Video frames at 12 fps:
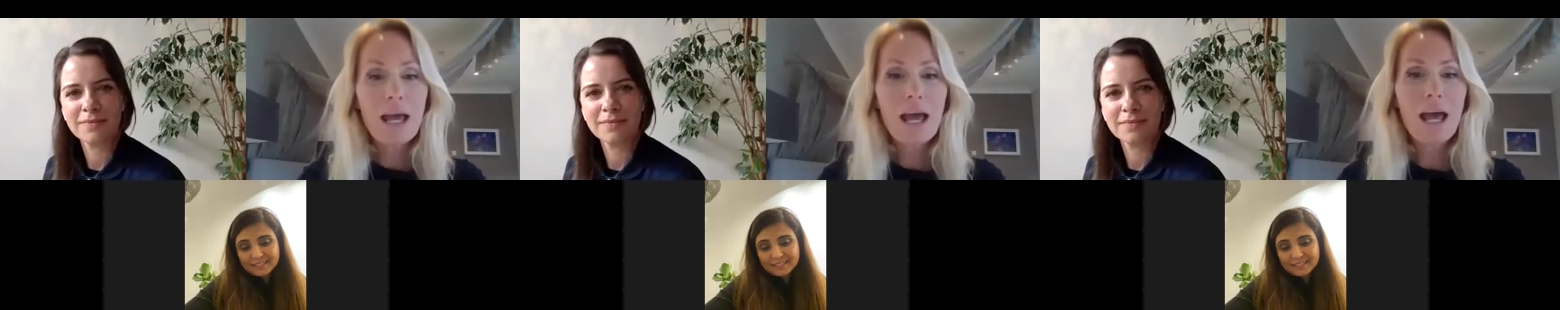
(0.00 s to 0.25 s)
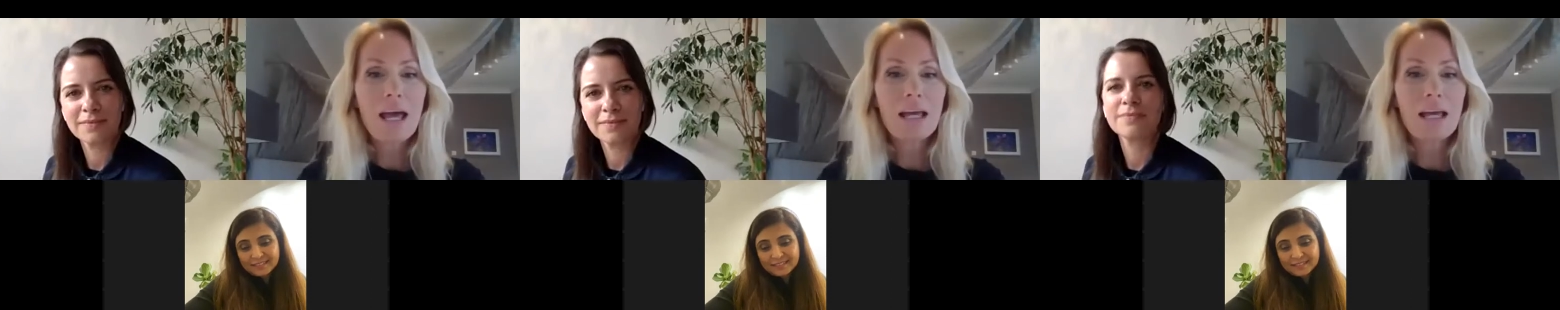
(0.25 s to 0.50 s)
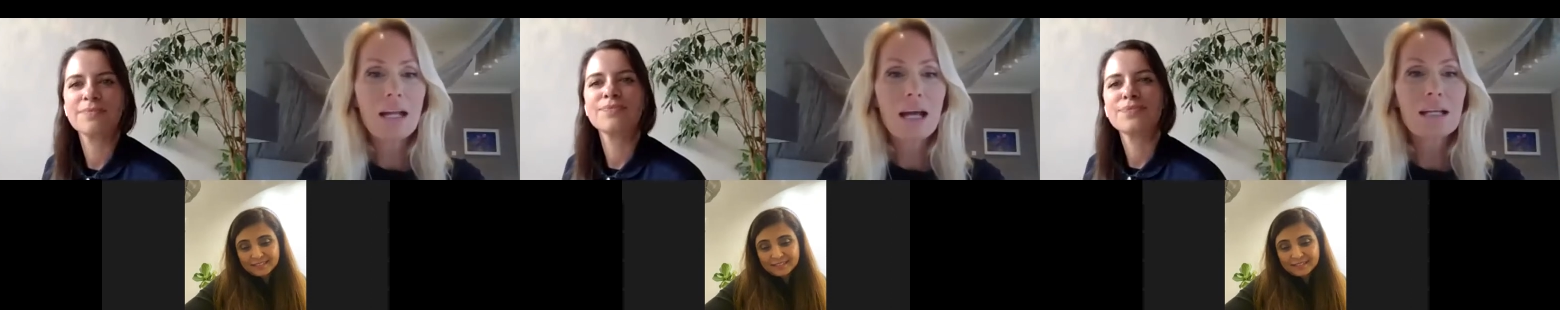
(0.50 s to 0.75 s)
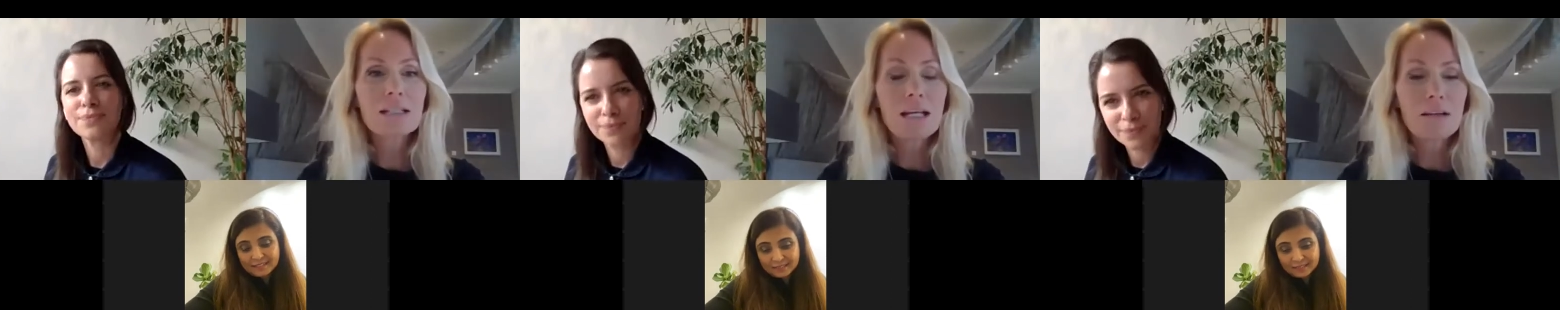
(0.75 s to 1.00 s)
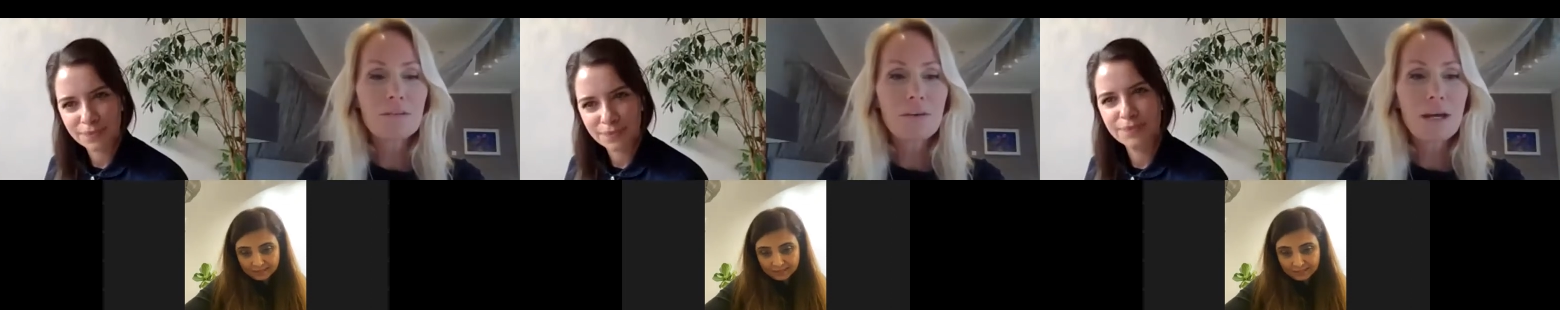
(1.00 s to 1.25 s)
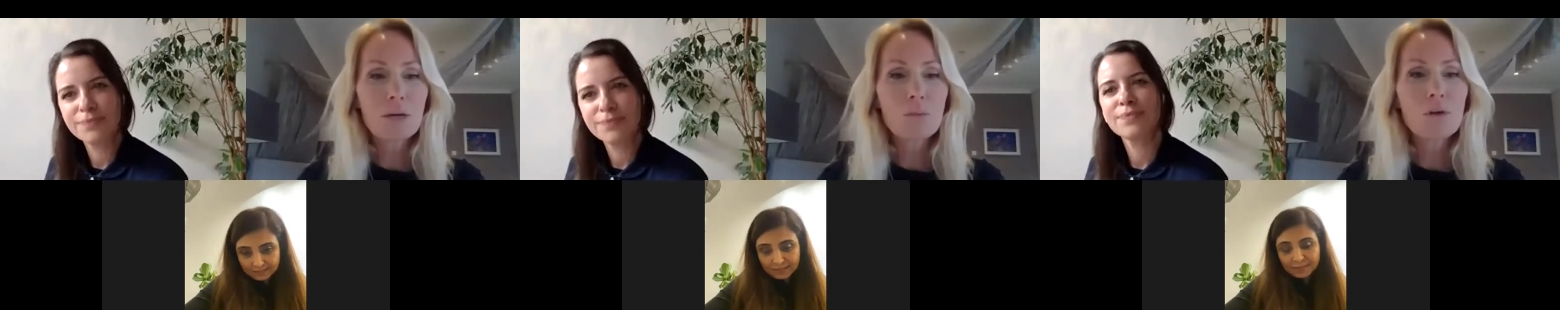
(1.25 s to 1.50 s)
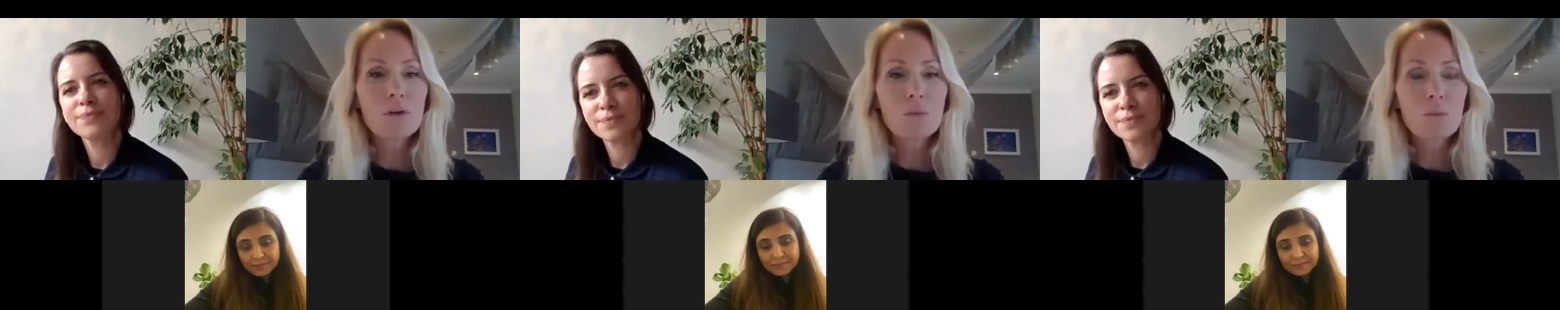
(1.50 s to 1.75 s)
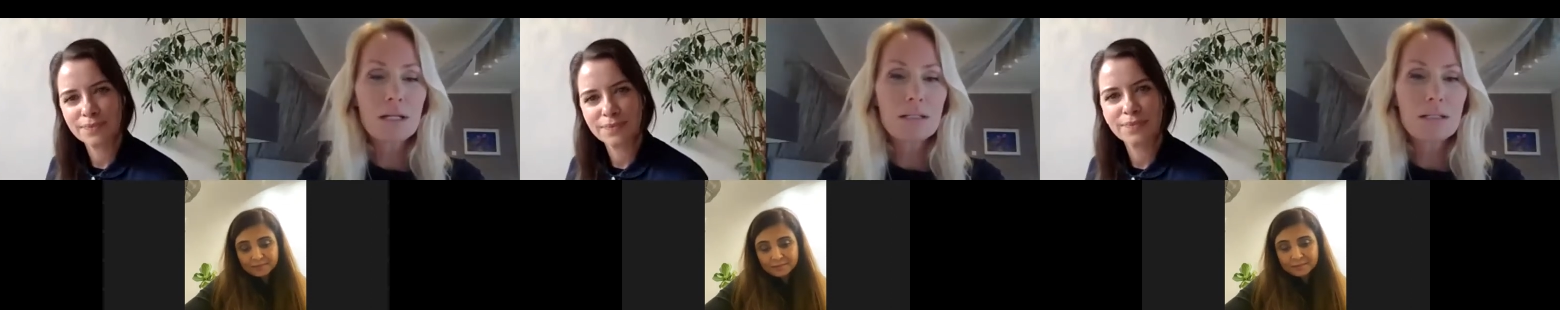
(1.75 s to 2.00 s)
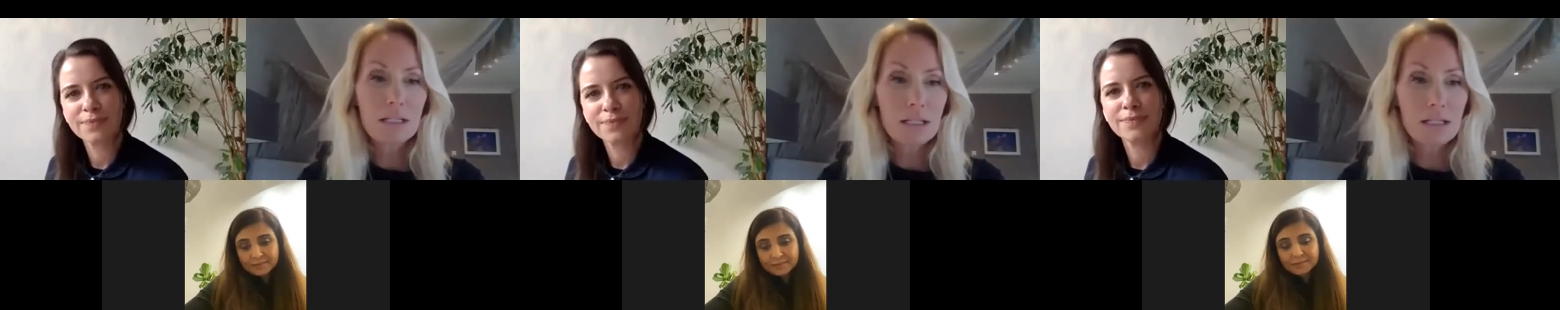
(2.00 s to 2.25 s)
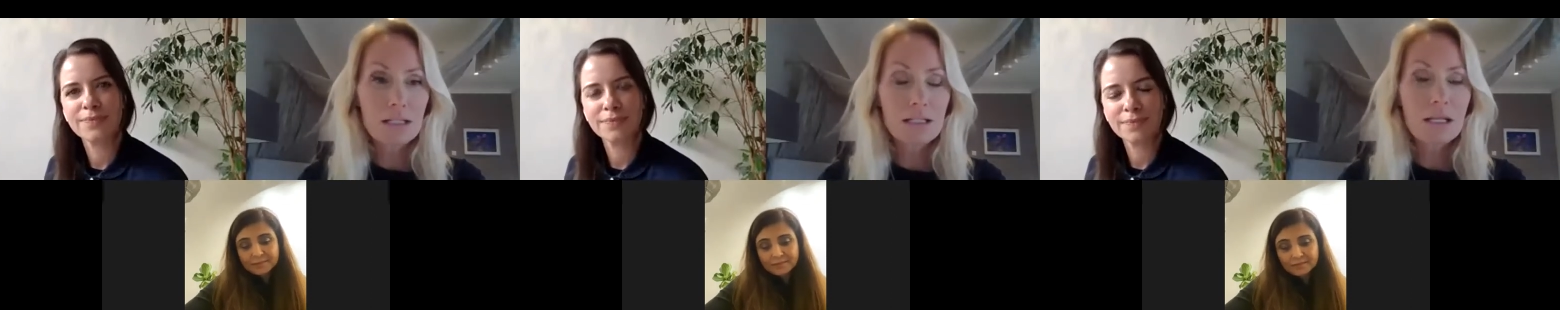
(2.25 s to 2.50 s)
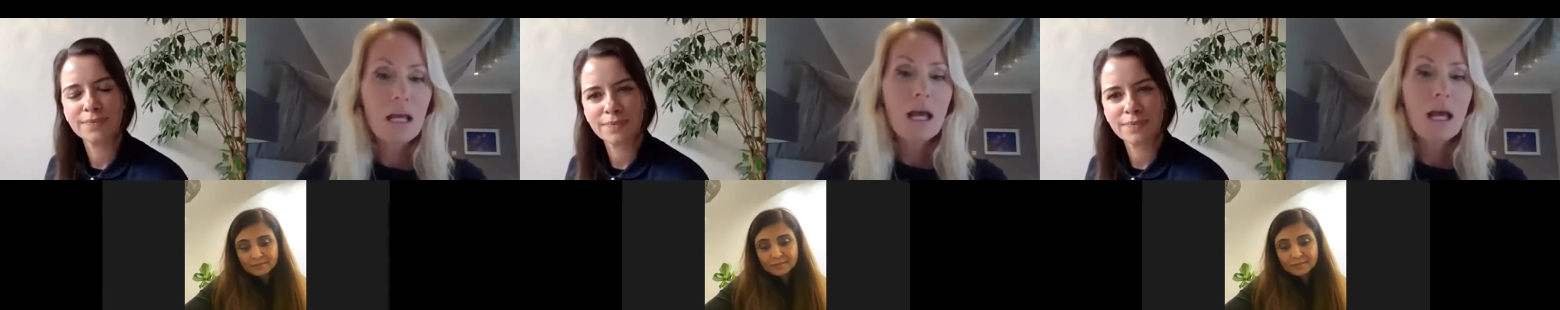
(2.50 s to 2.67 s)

Speaker 1: and identifying where the waste is